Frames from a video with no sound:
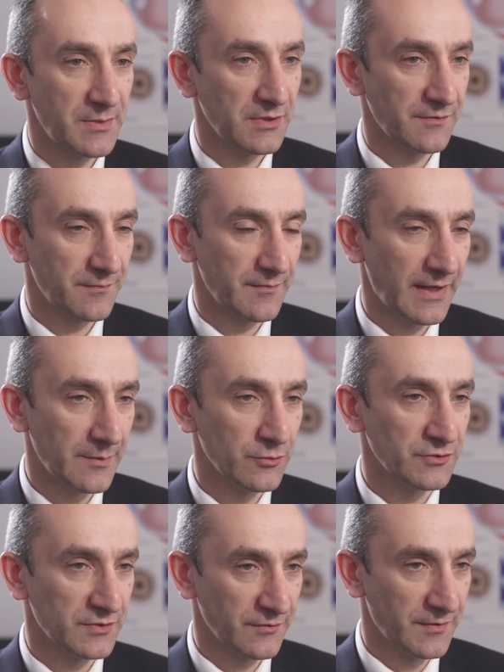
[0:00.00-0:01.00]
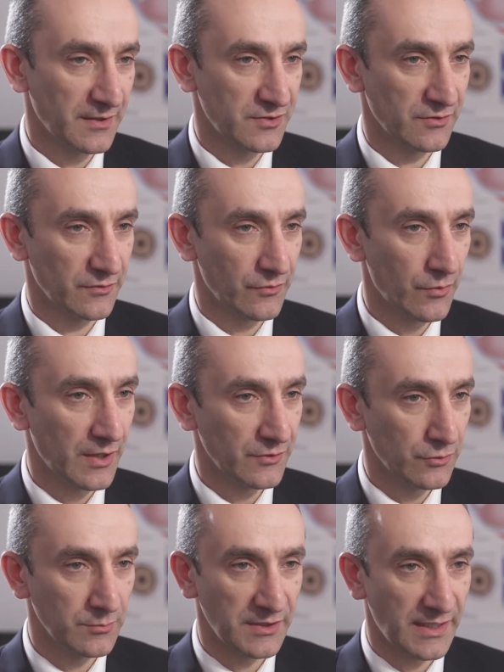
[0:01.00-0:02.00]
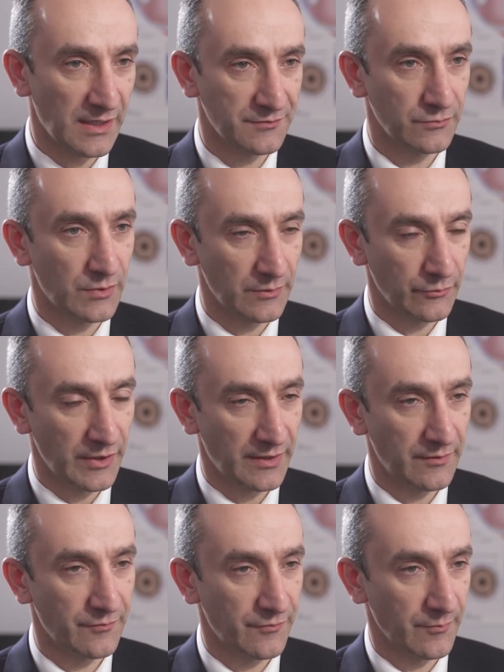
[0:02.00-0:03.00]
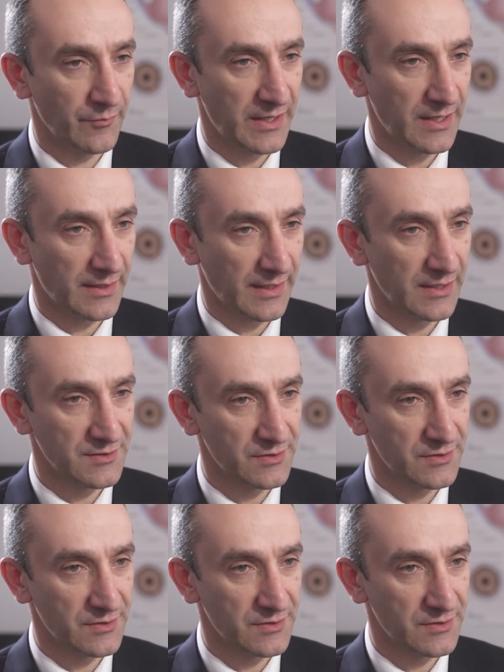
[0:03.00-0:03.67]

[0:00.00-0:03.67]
people are able to function quite normally after one week from P R K